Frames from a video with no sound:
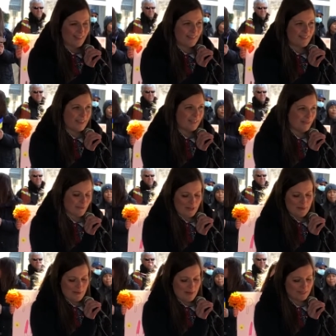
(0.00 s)
Thank you
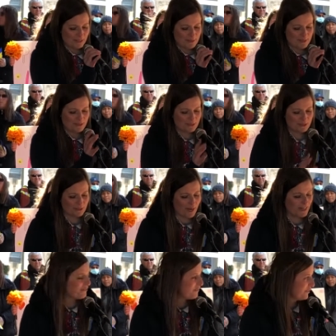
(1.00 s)
very much, Mr. Schreiner,